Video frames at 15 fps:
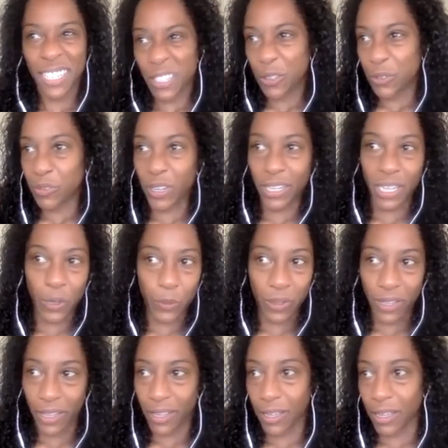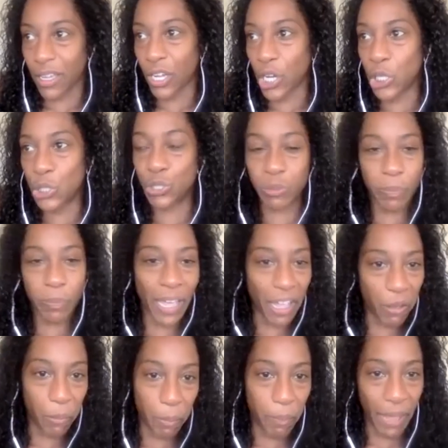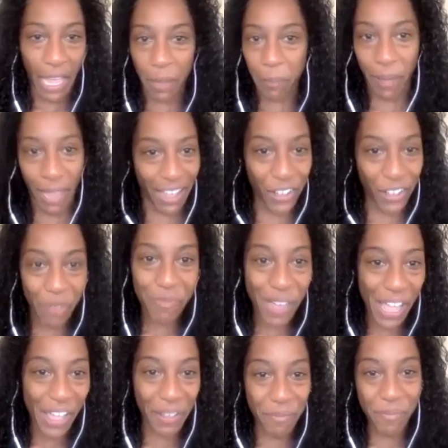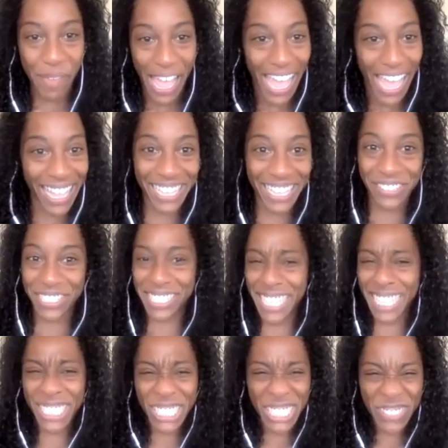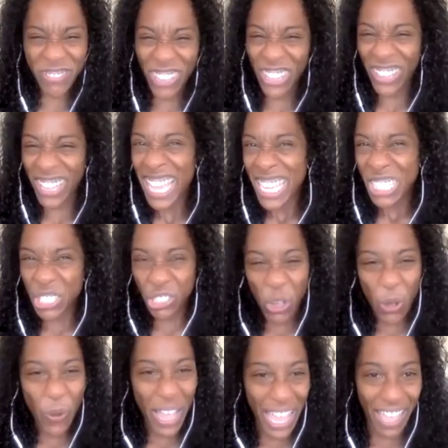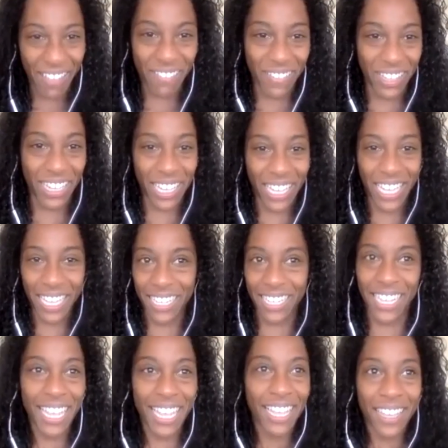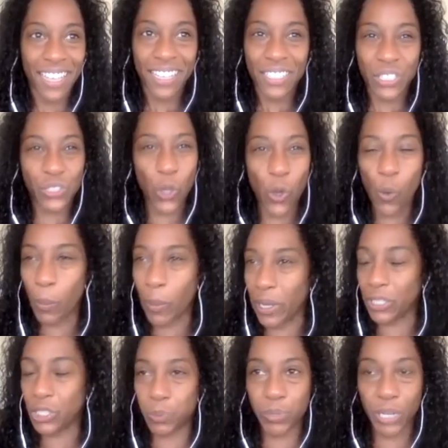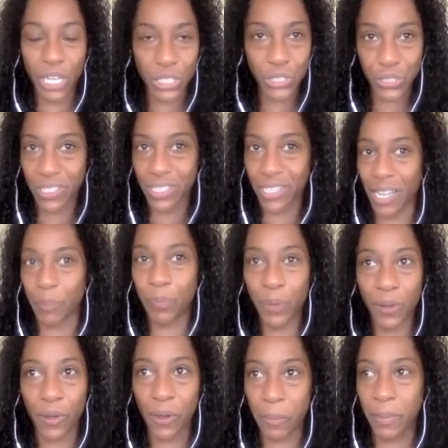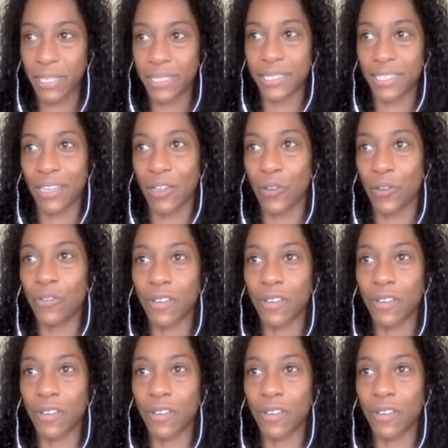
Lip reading: running with like 100-pound backpack on my back. It just felt so heavy and so much pressure that I put on myself.